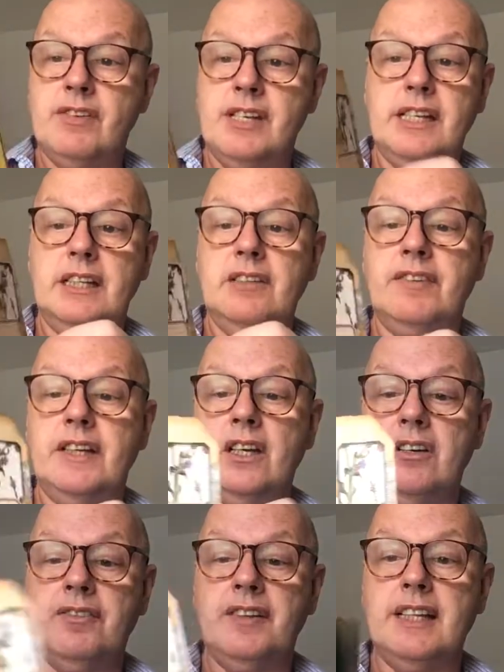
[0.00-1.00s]
seen the video
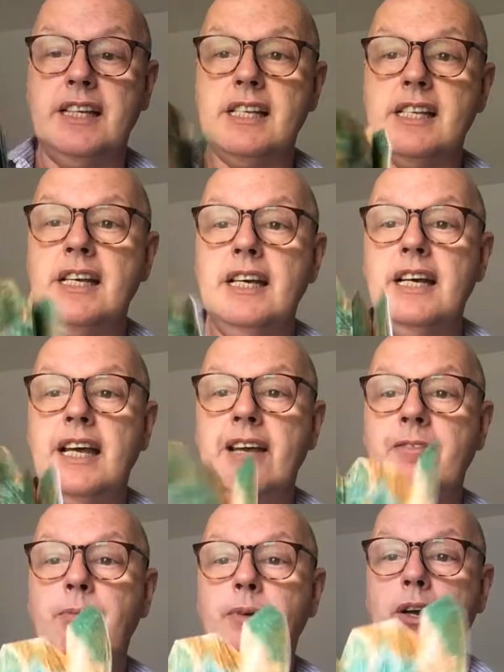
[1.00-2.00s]
for this,
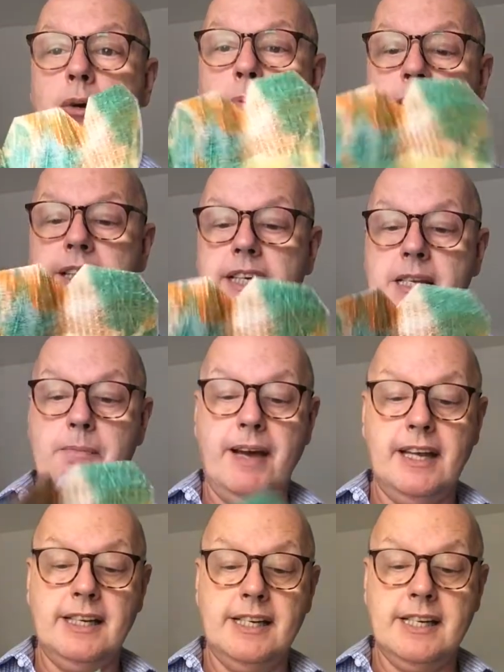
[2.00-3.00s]
if we open the
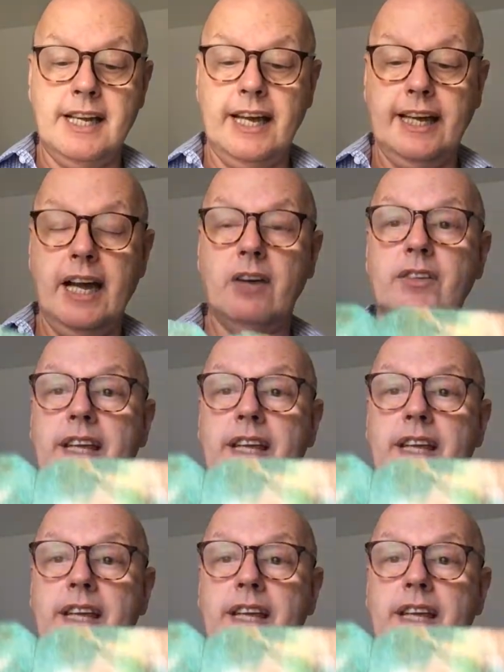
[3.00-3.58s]
expanding tag out,